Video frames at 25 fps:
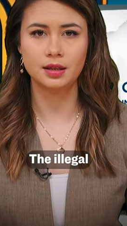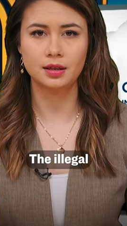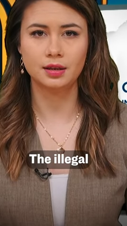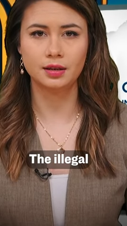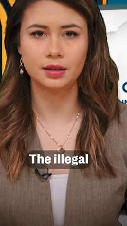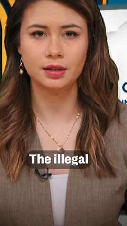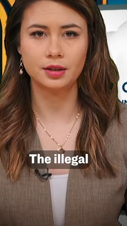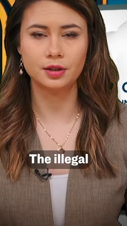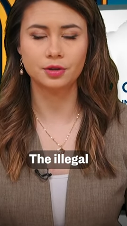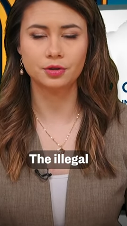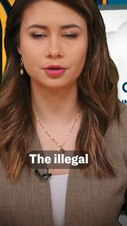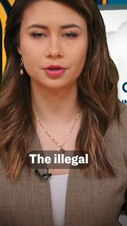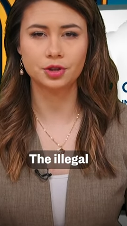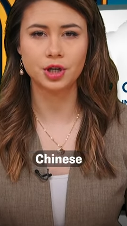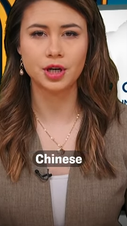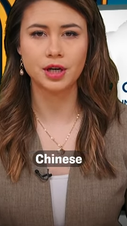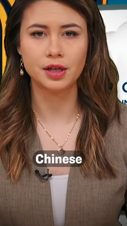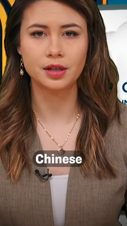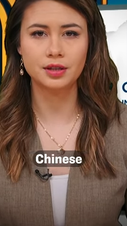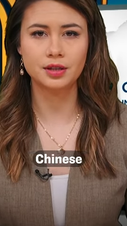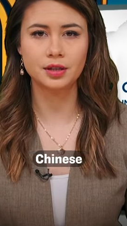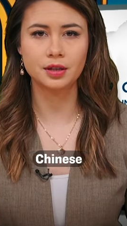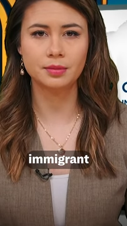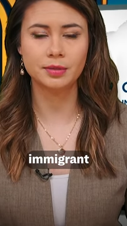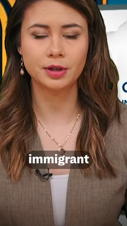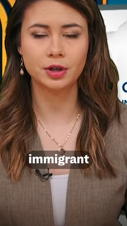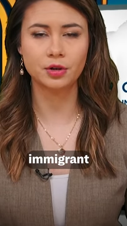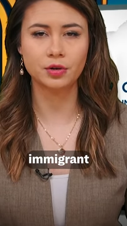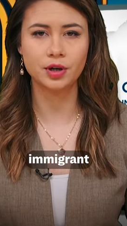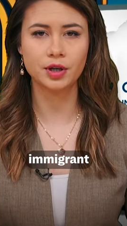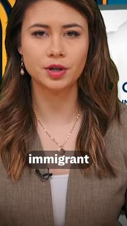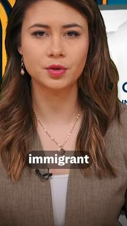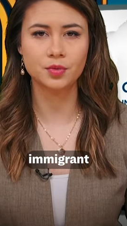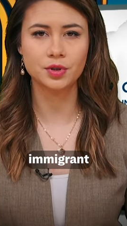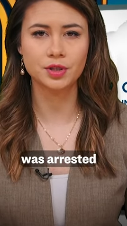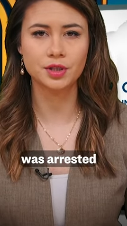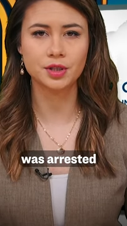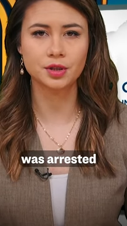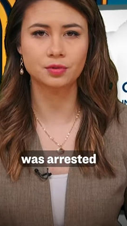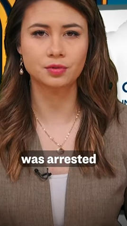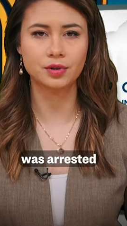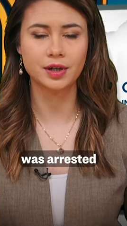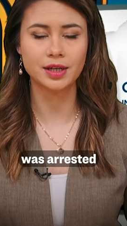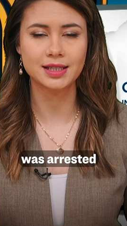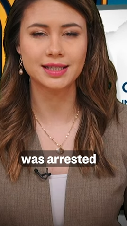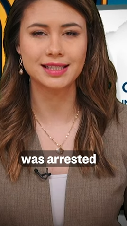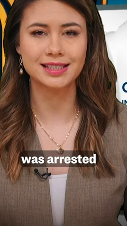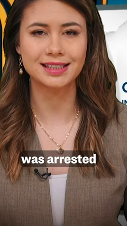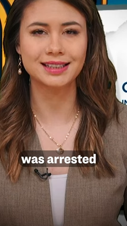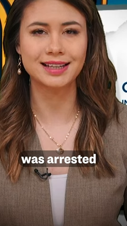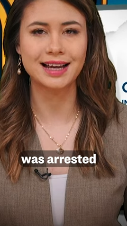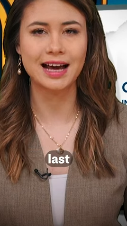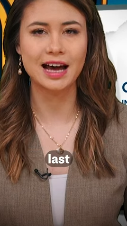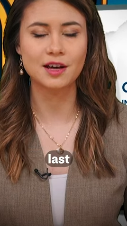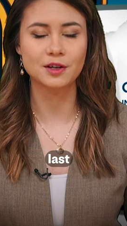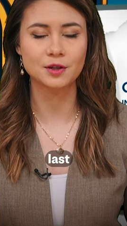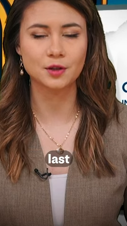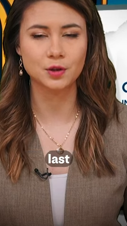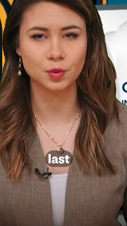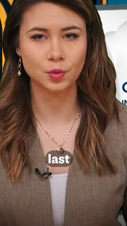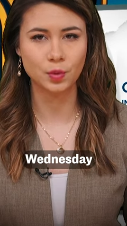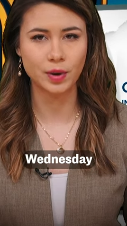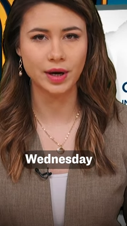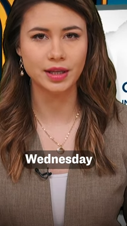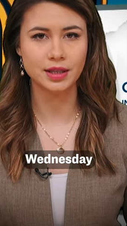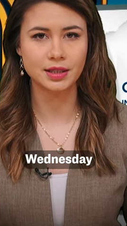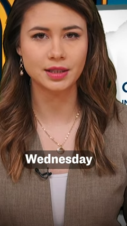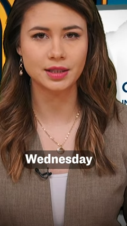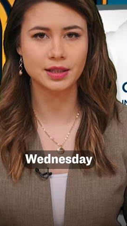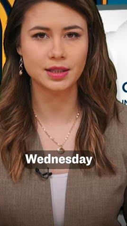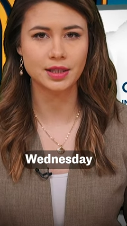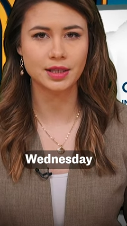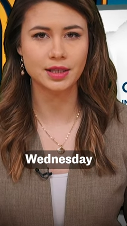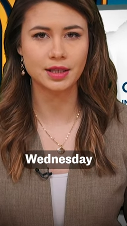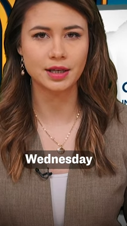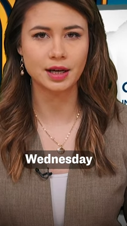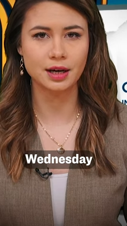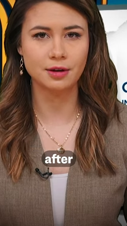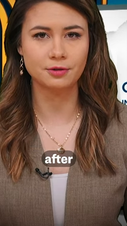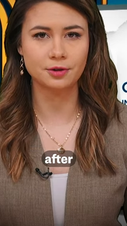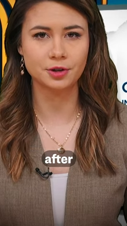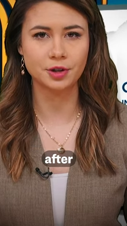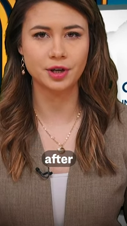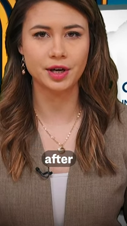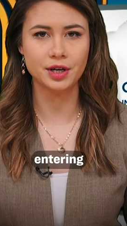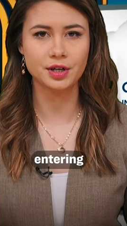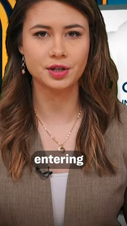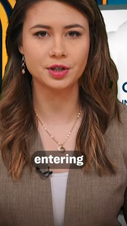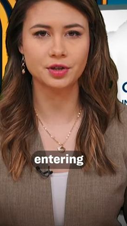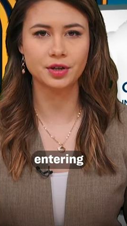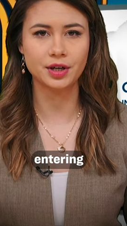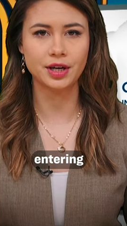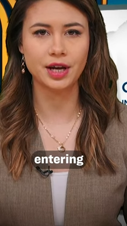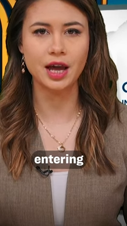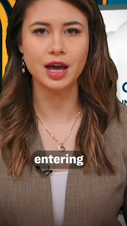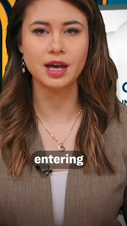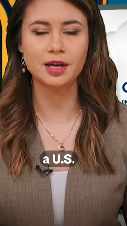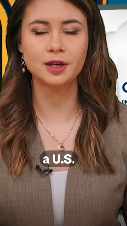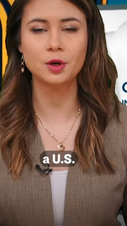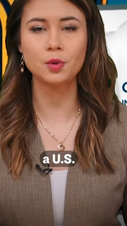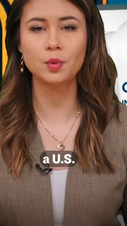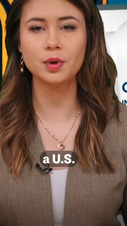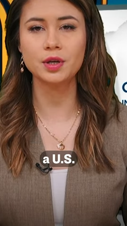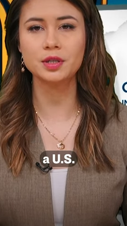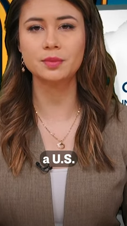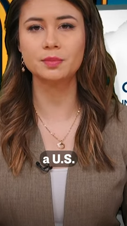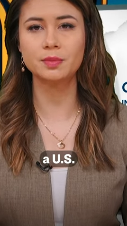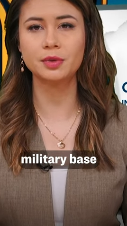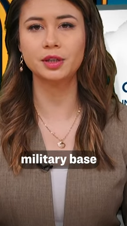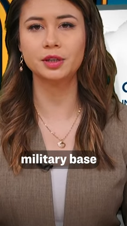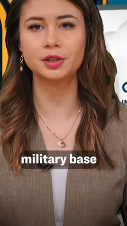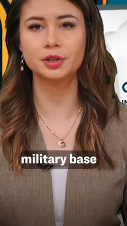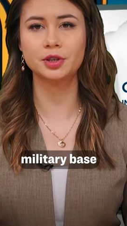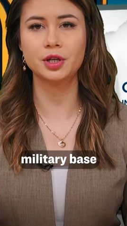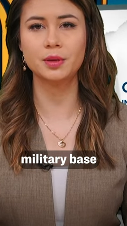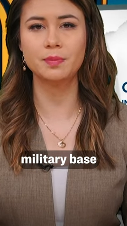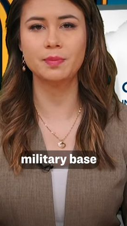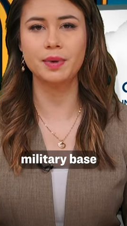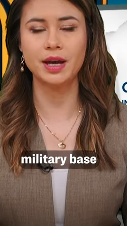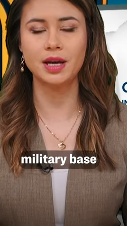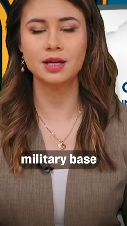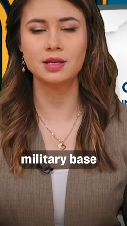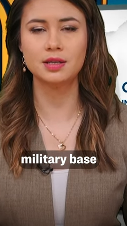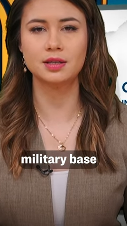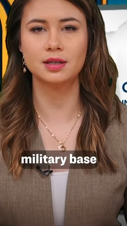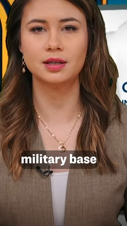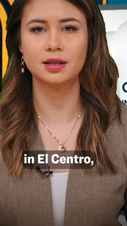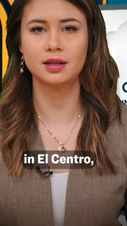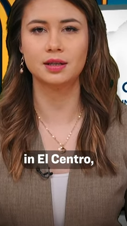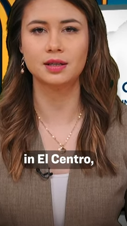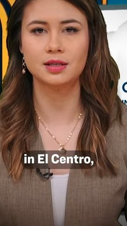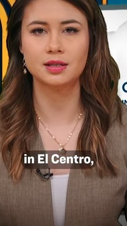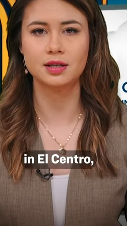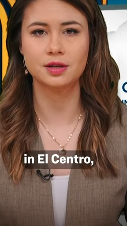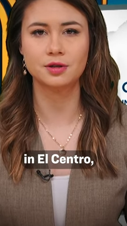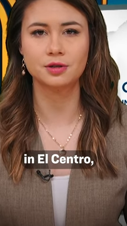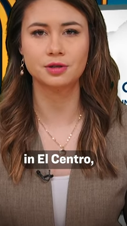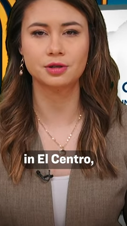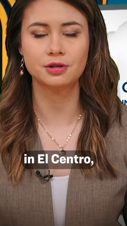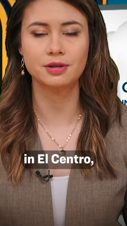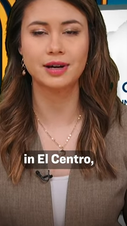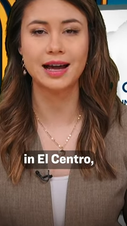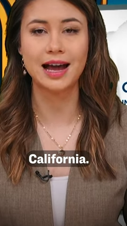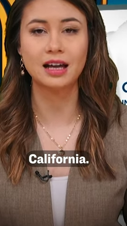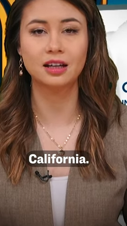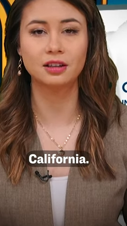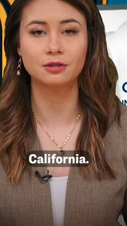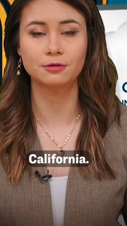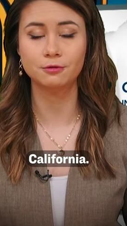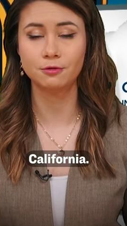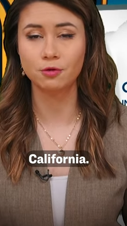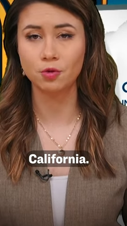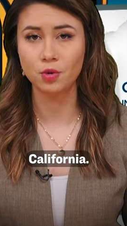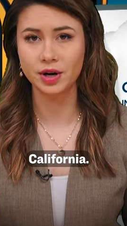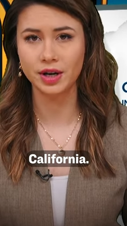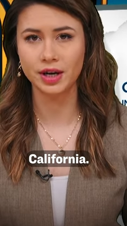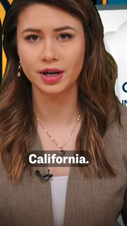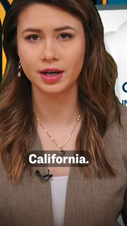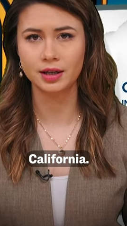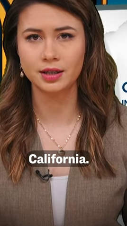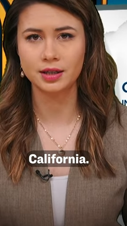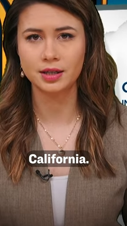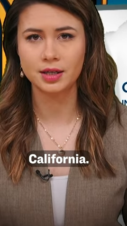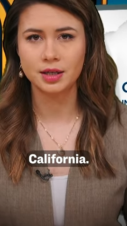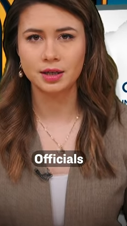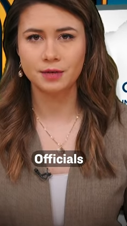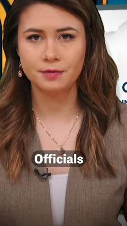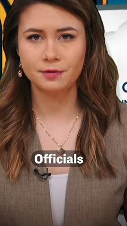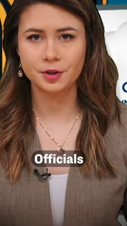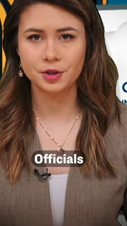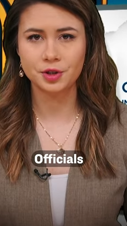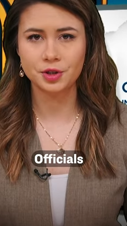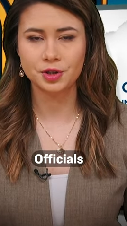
The illegal Chinese immigrant was arrested last Wednesday after entering a U.S. military base in El Centro, California.